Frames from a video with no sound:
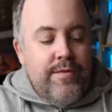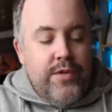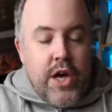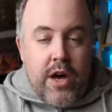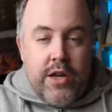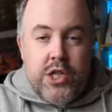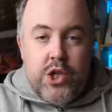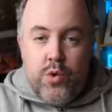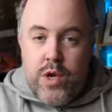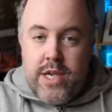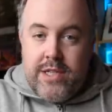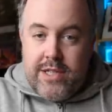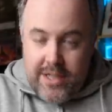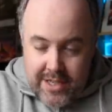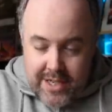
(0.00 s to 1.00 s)
The answer
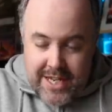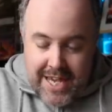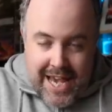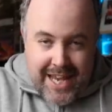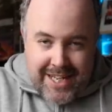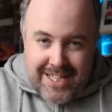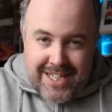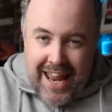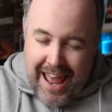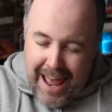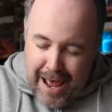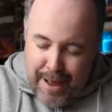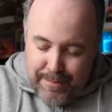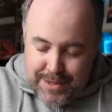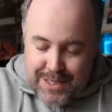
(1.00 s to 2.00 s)
is yes,
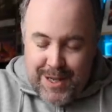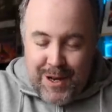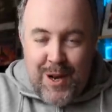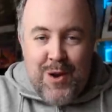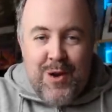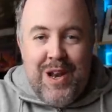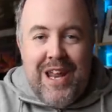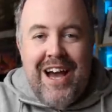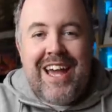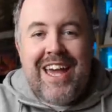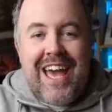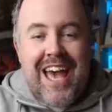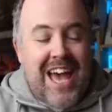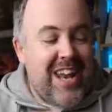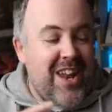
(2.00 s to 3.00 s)
absolutely I
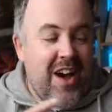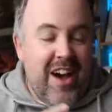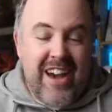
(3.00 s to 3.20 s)
can.